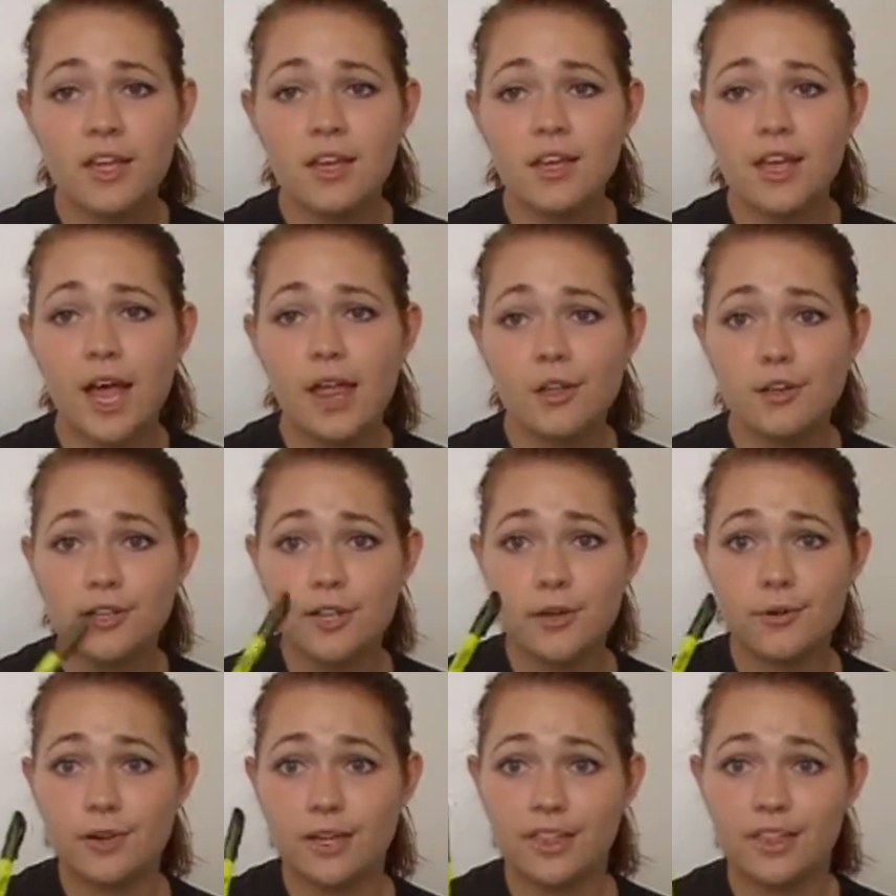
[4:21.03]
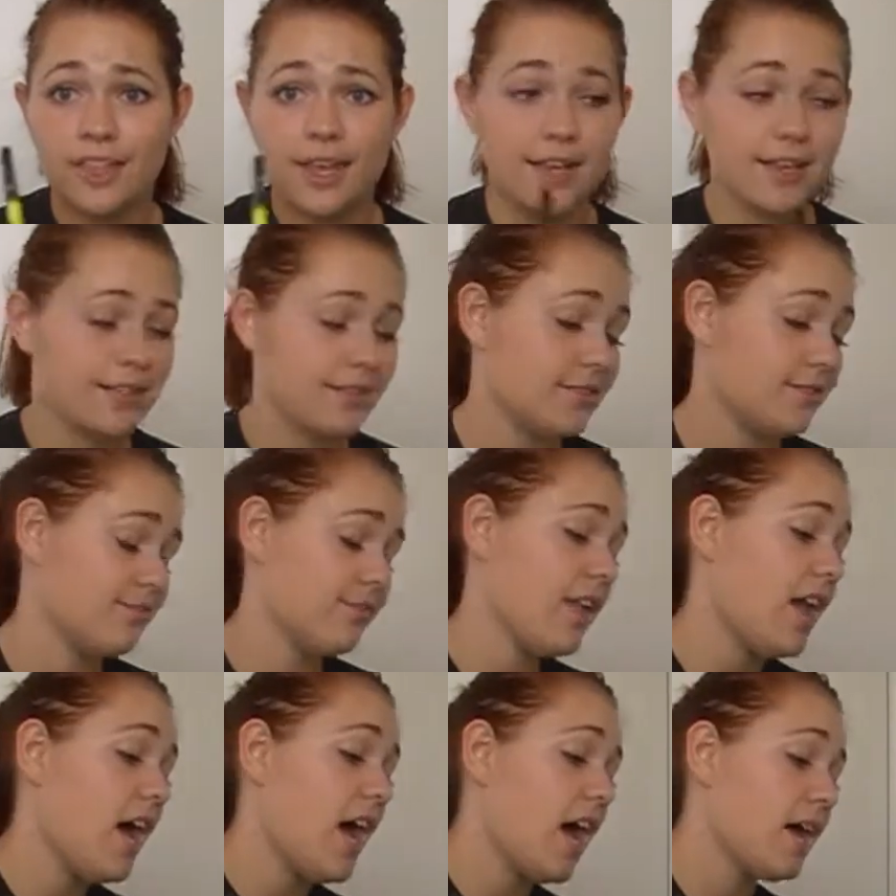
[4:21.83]
Color coding
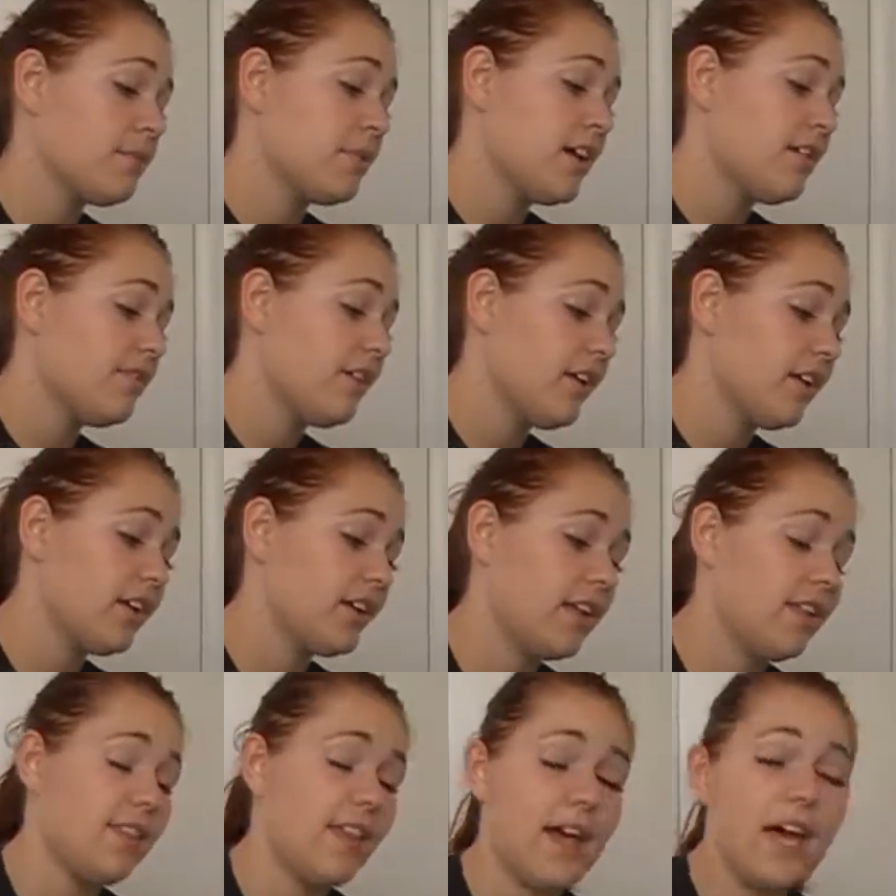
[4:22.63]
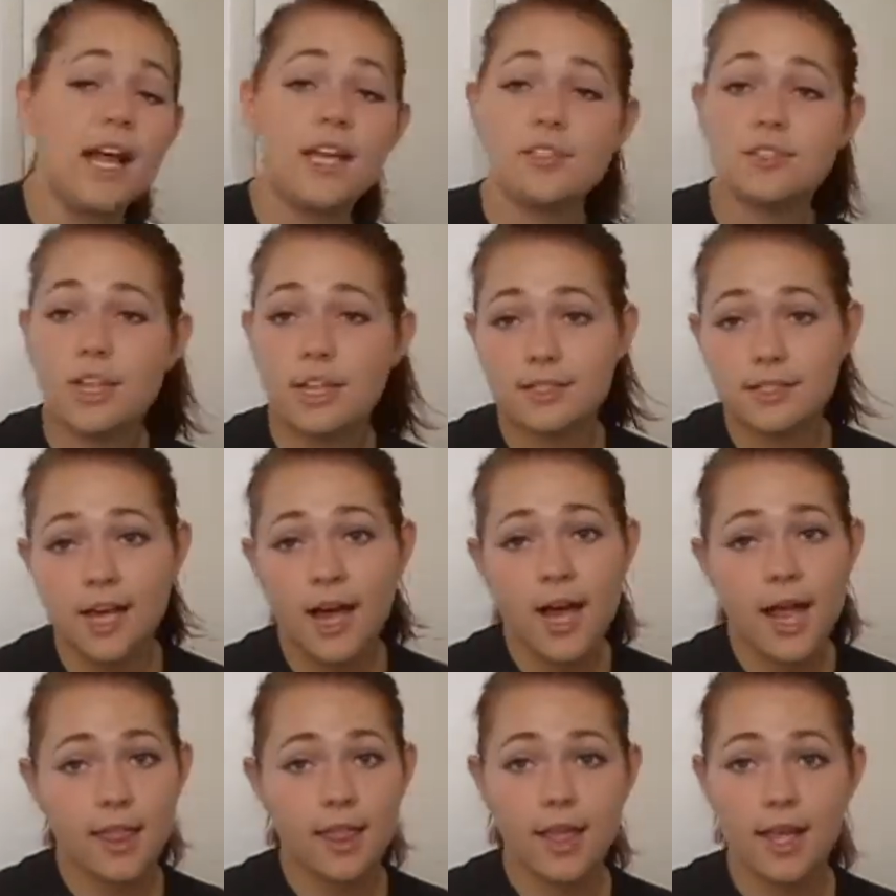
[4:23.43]
things. I'm not very good at that. I just like to
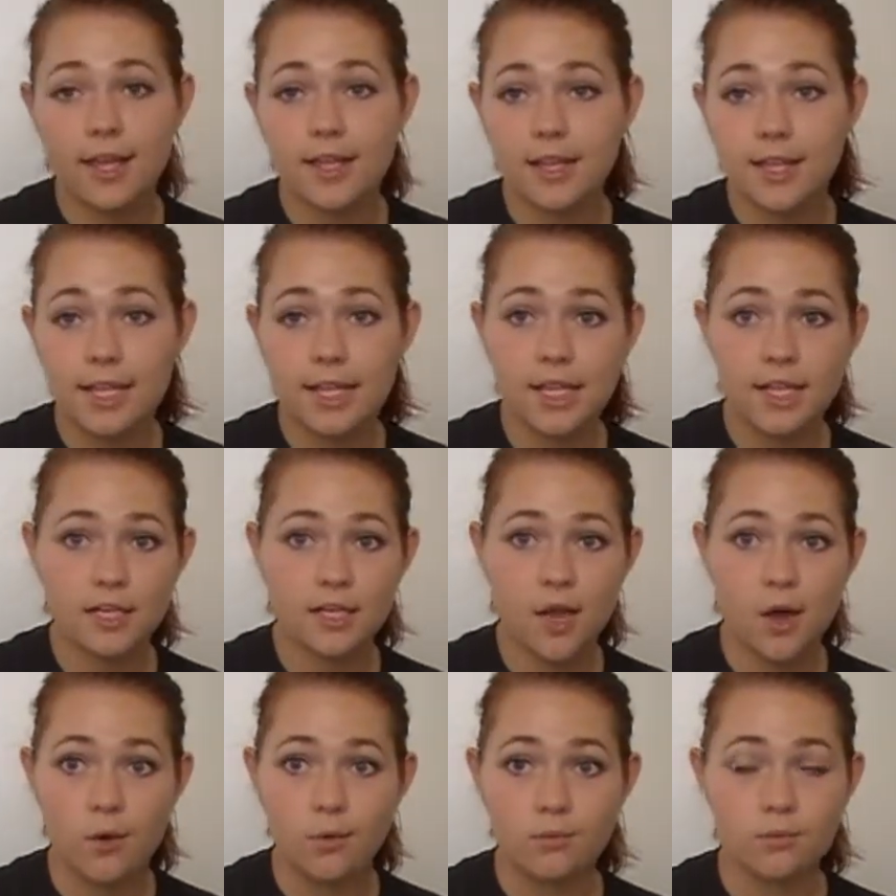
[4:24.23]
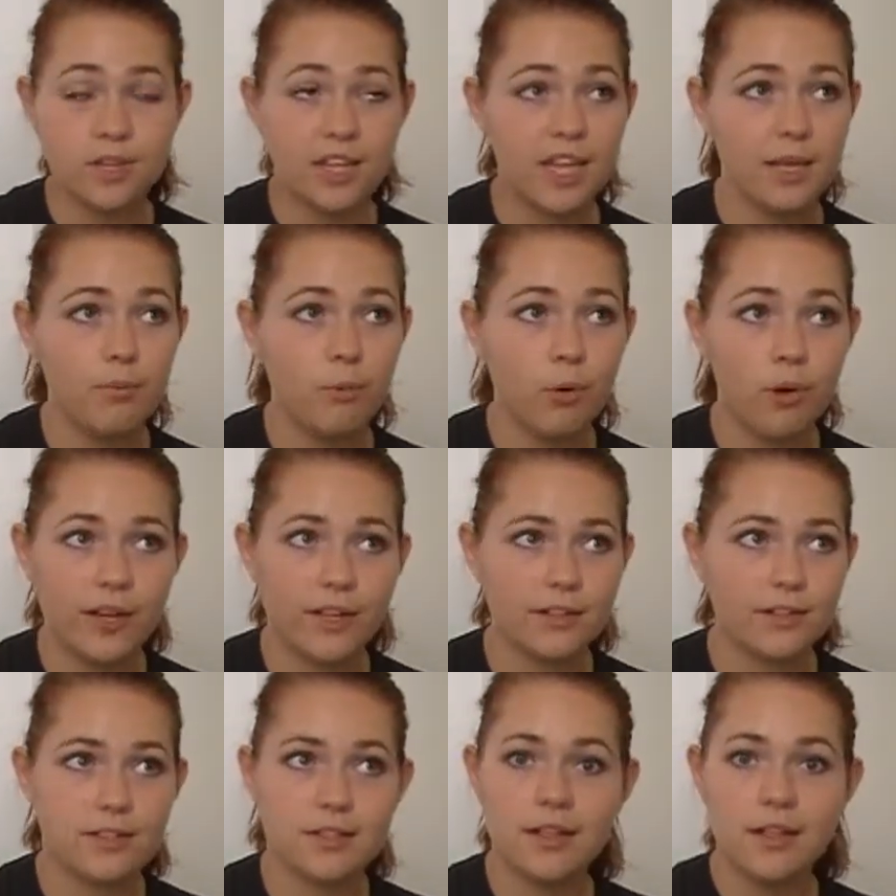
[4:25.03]
highlight key
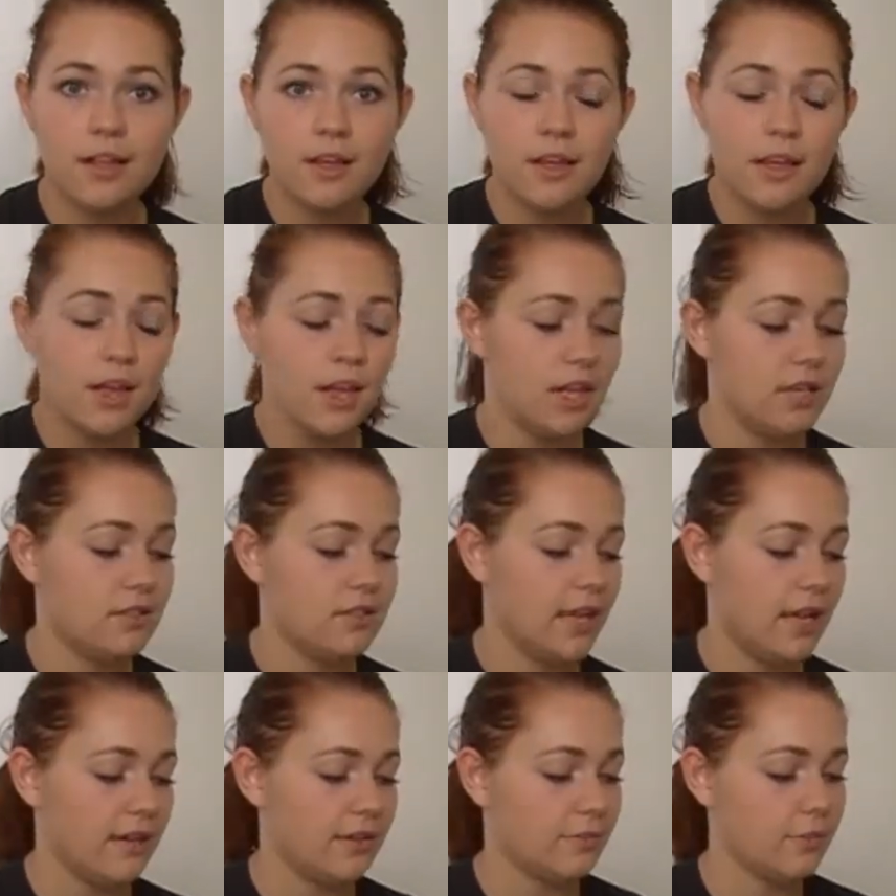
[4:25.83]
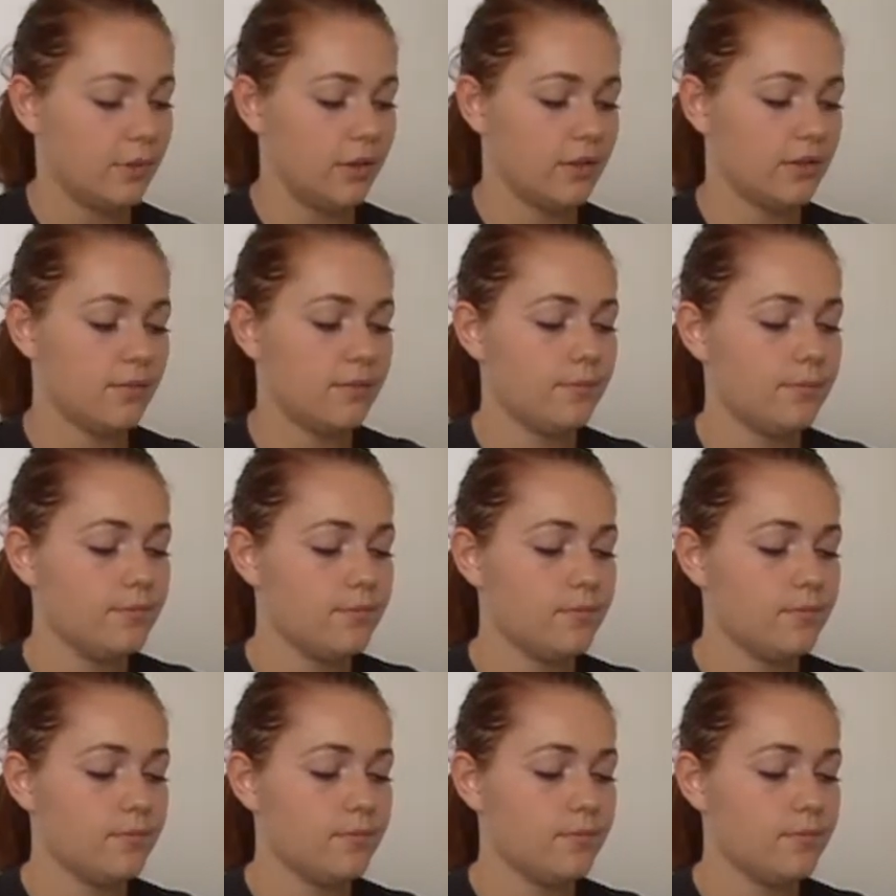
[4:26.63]
points in textbooks.